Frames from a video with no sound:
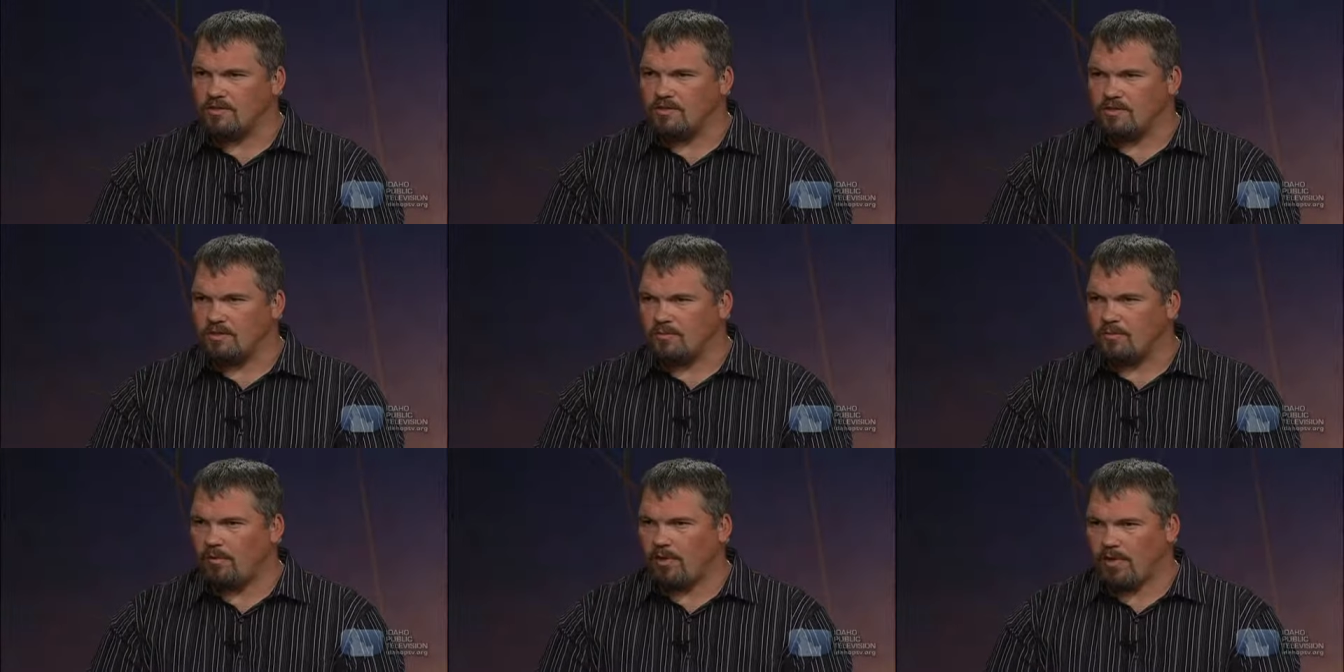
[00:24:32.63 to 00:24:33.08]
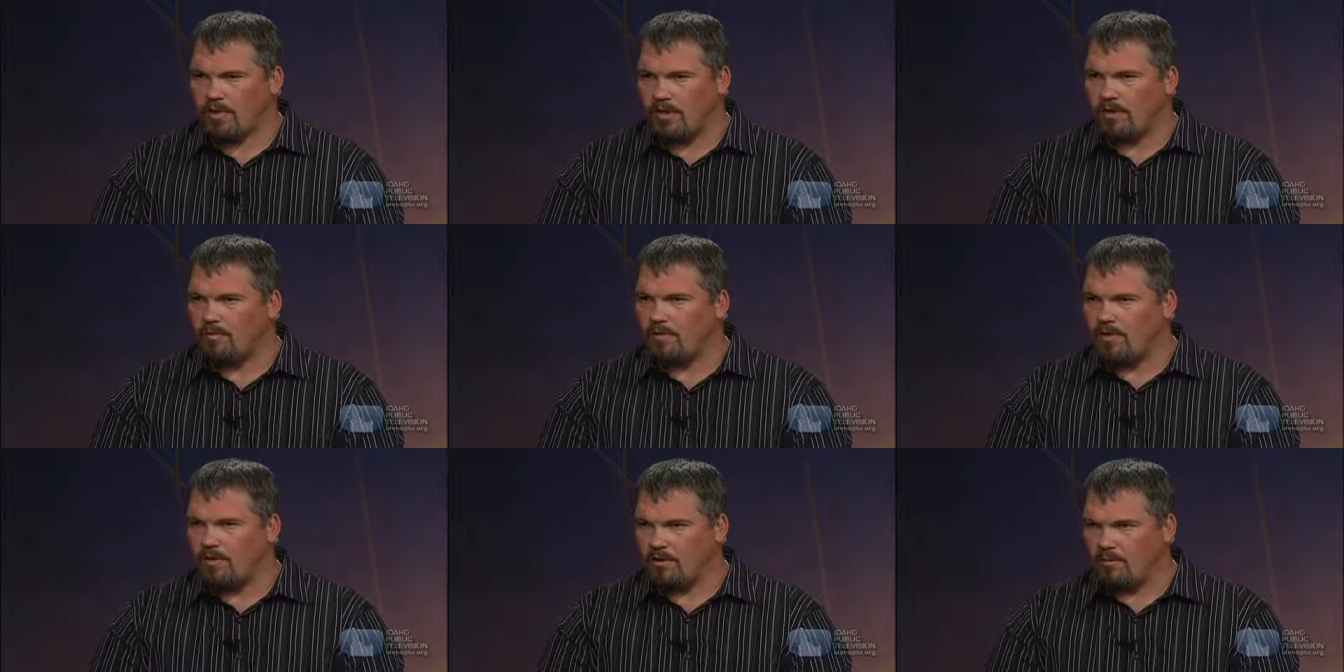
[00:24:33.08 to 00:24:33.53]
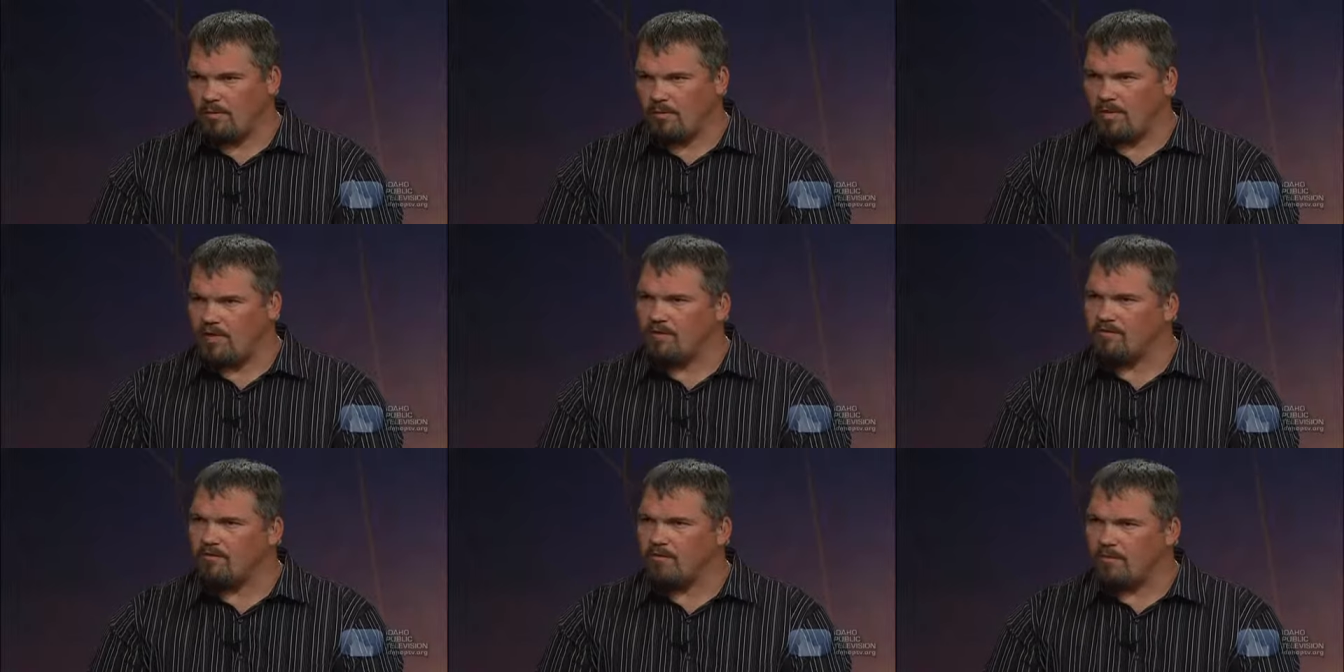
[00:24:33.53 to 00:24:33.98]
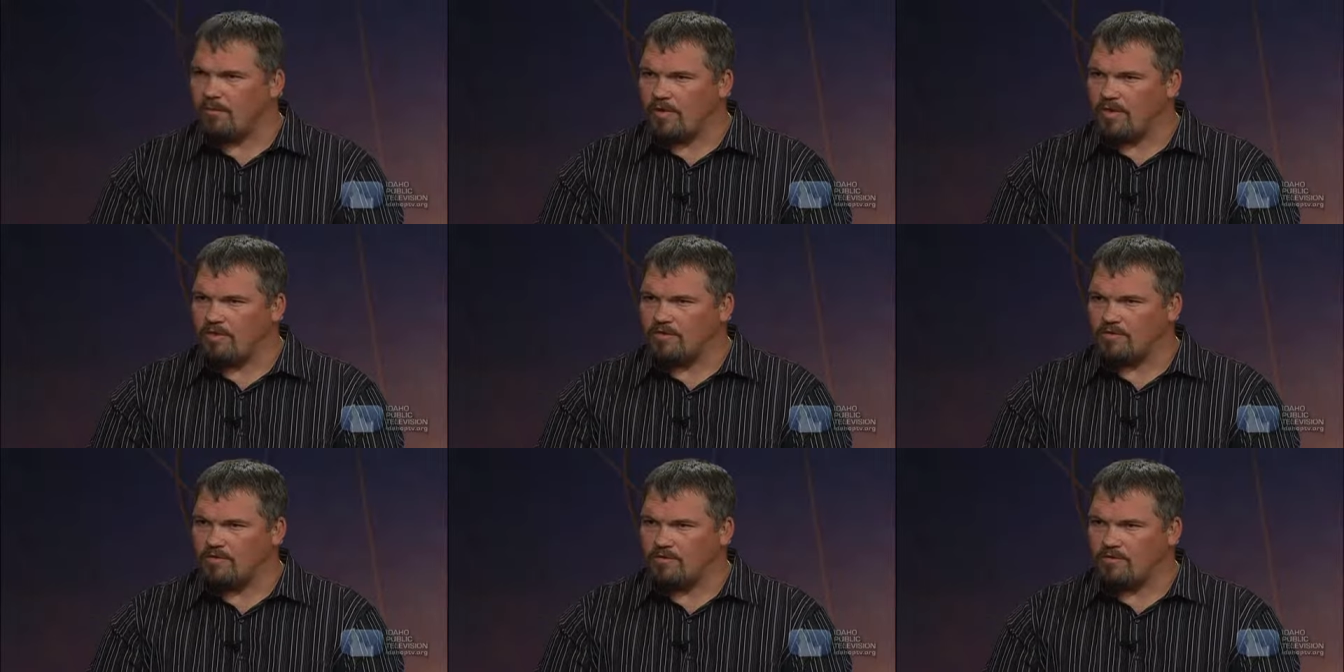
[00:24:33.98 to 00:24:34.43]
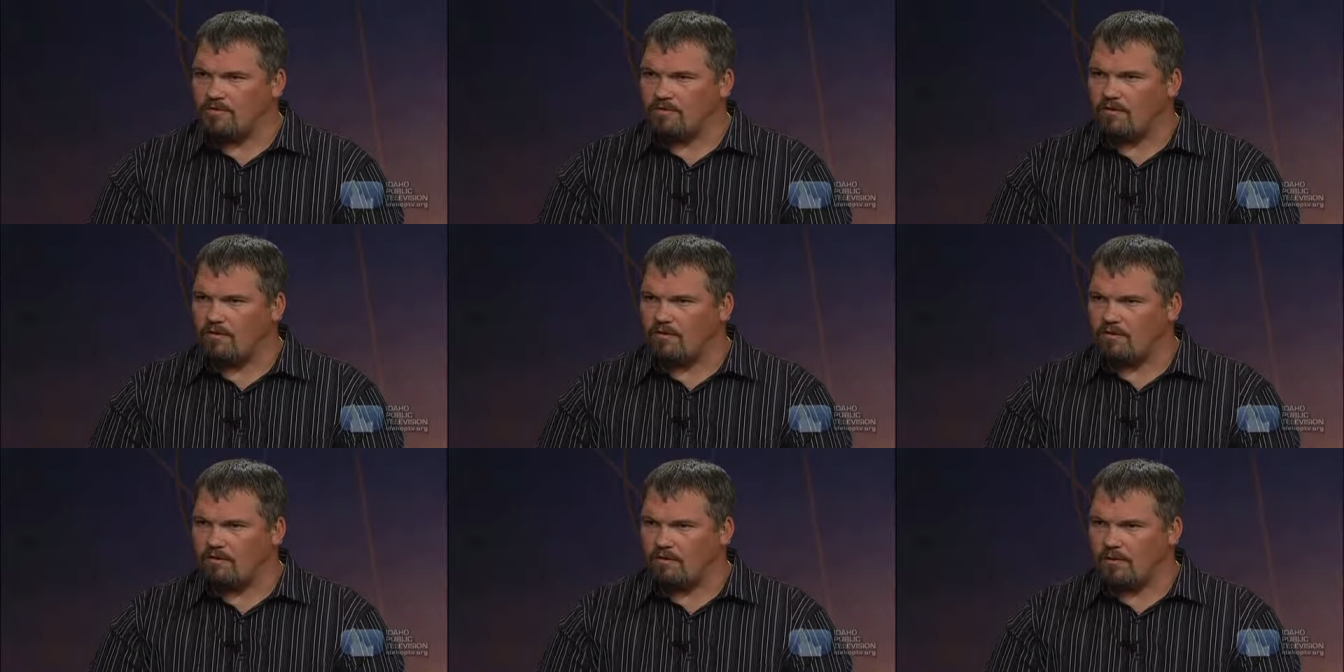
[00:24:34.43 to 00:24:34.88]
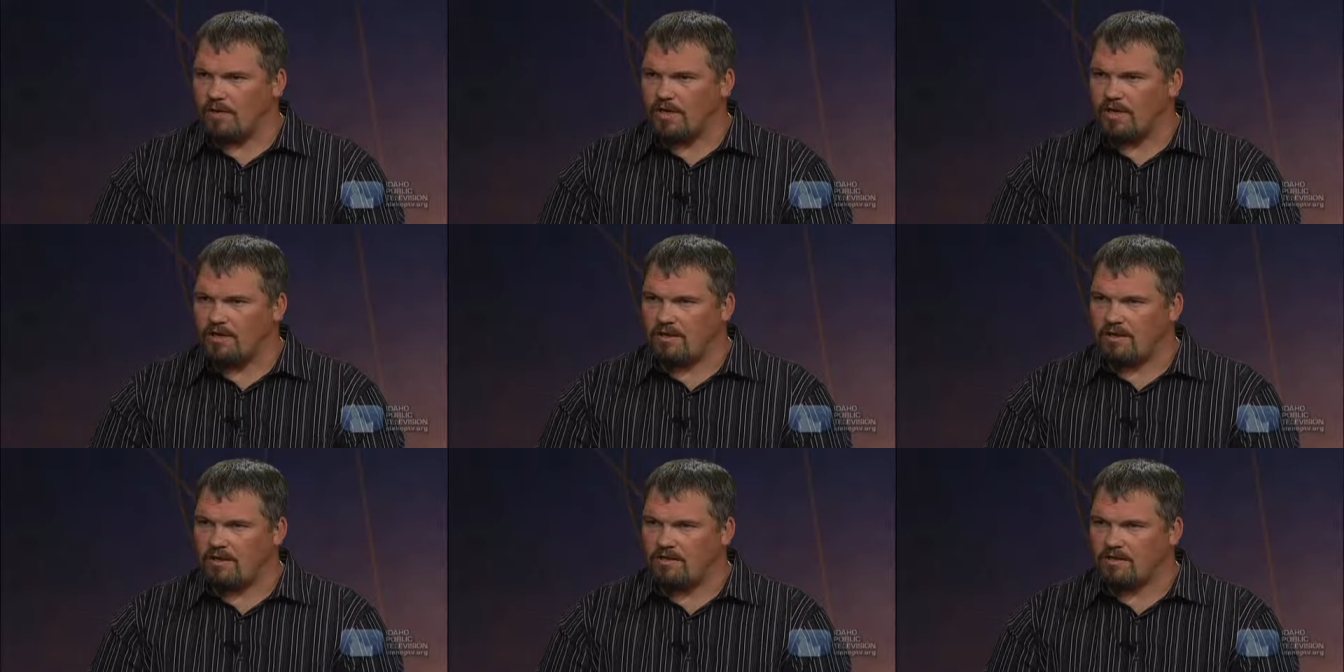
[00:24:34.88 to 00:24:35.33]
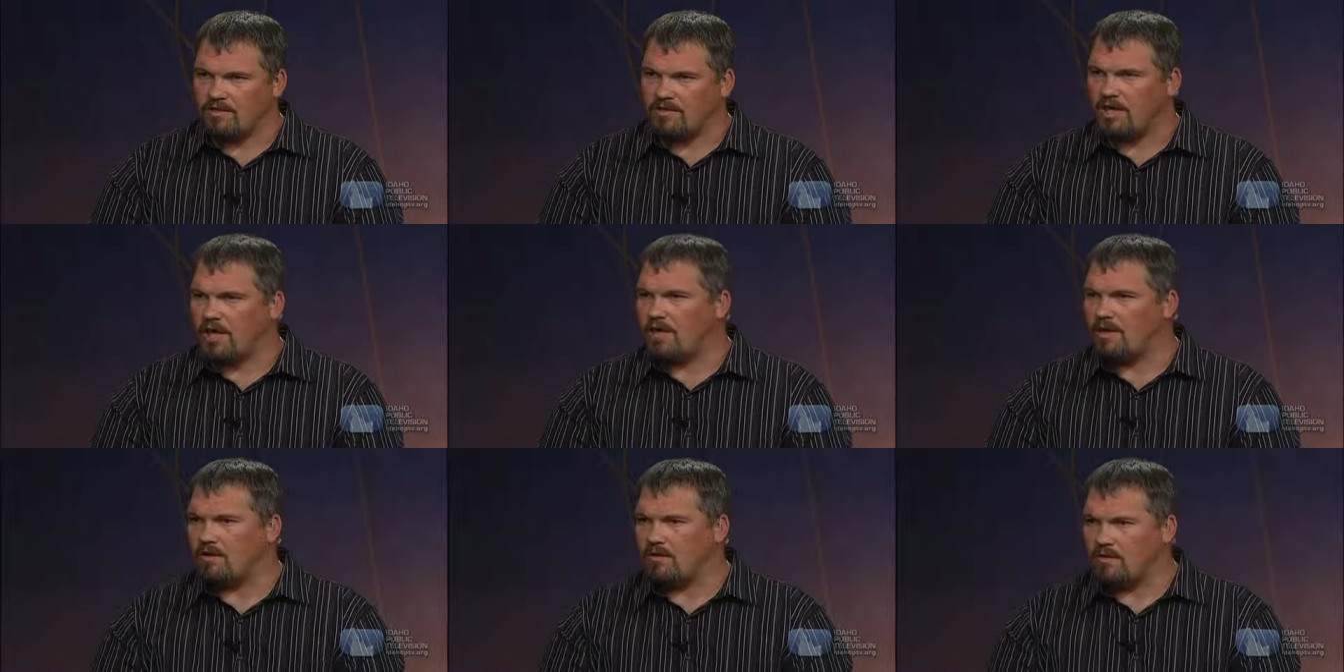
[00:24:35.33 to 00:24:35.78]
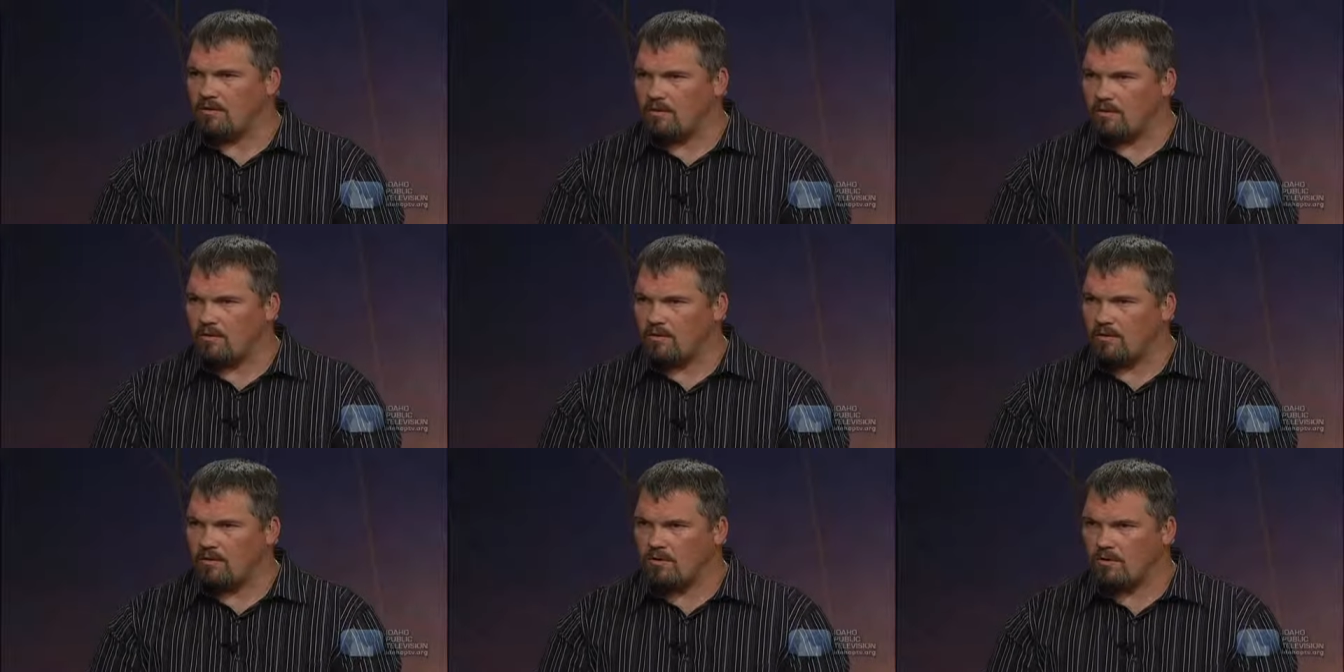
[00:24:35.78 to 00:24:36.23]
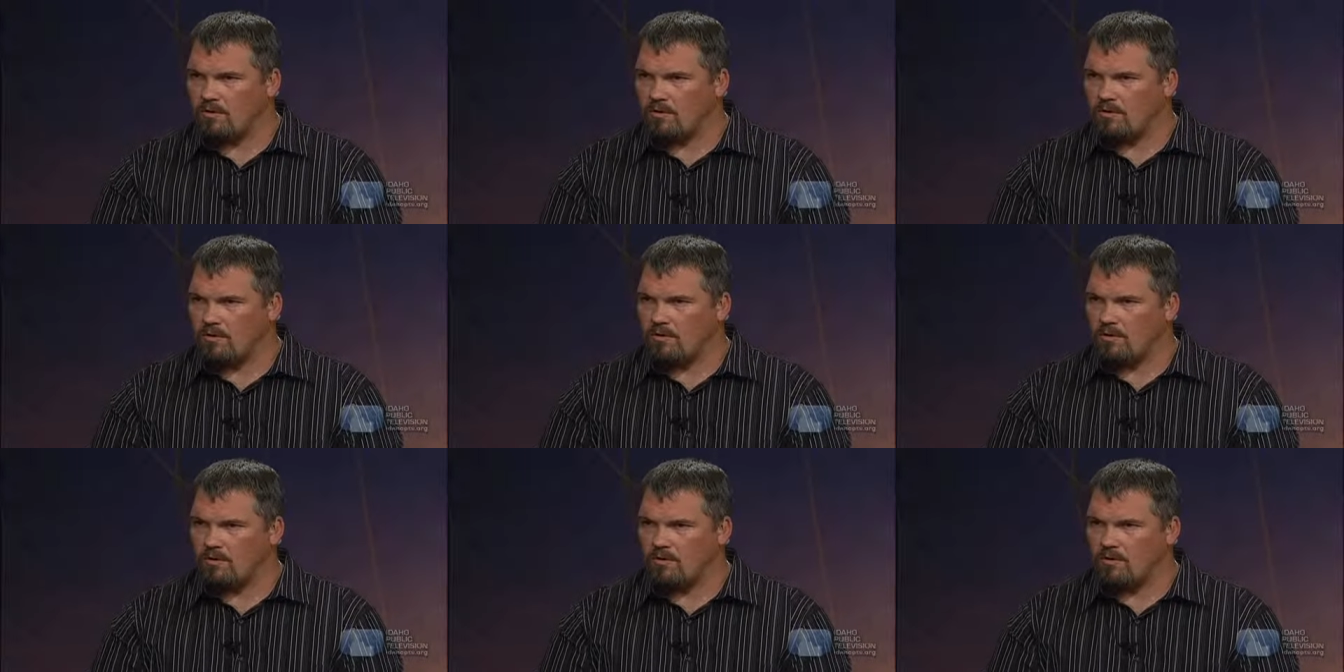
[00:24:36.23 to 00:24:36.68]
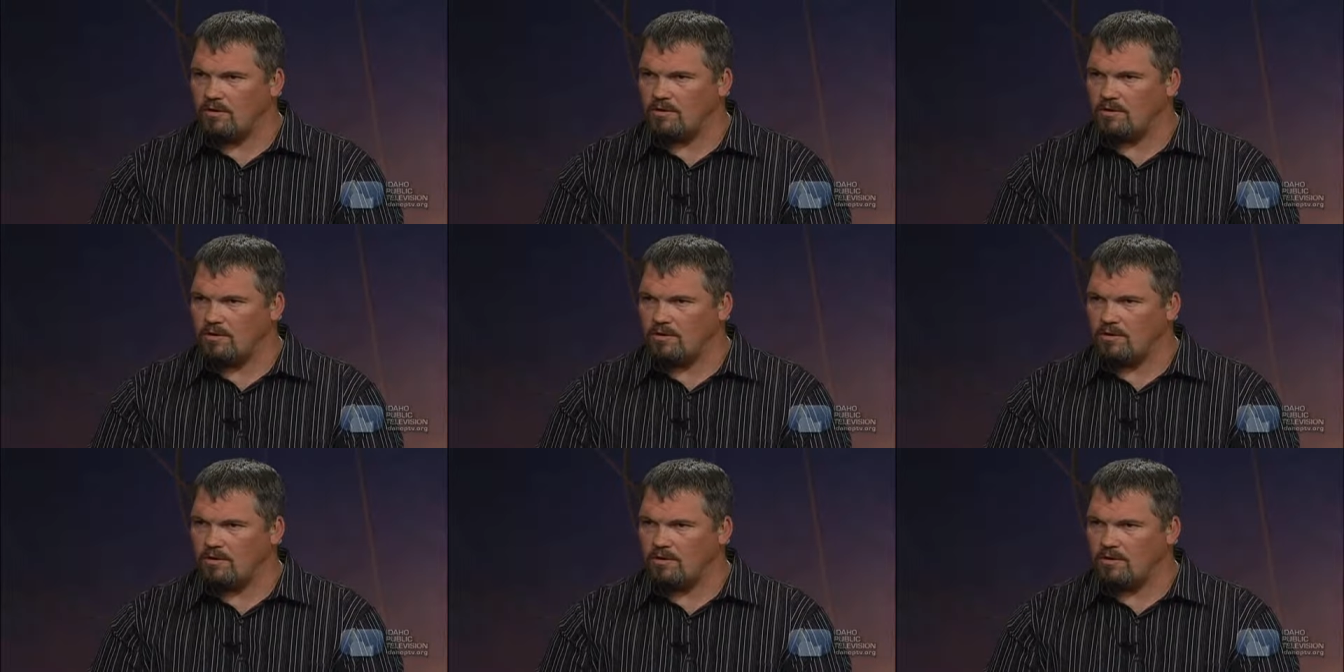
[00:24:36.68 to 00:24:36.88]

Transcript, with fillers: it's probably going to be a little bit different because you're involving my child or, you know, right.